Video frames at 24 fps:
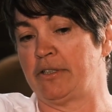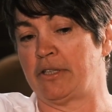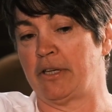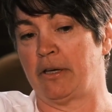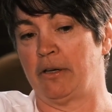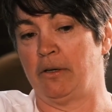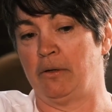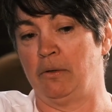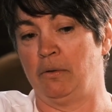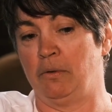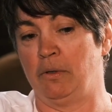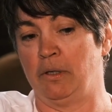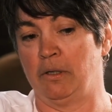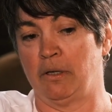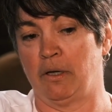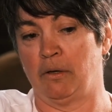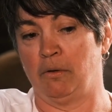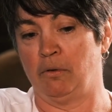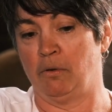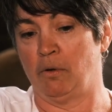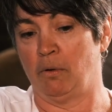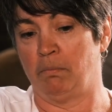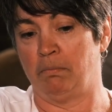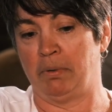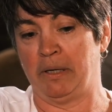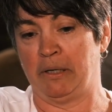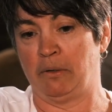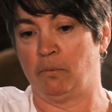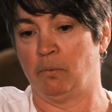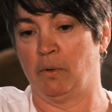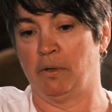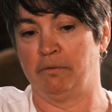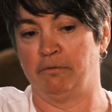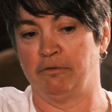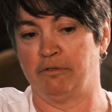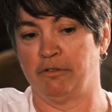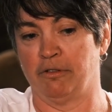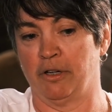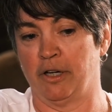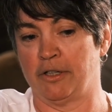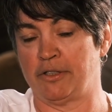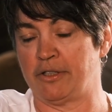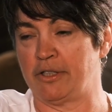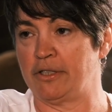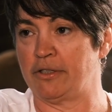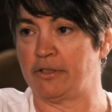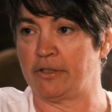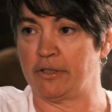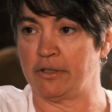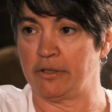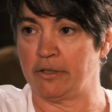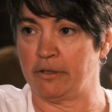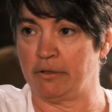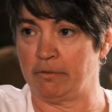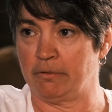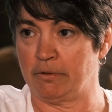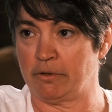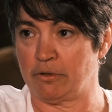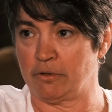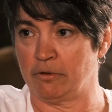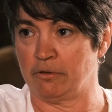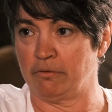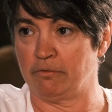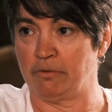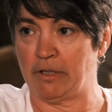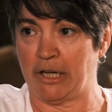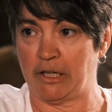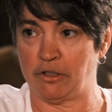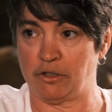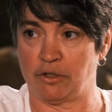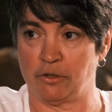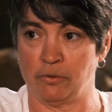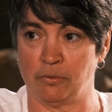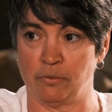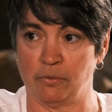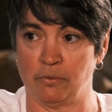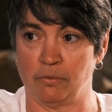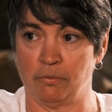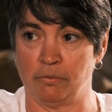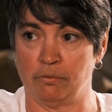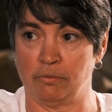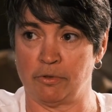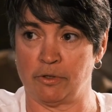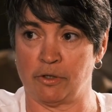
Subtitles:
So, a big one for us is the sort of national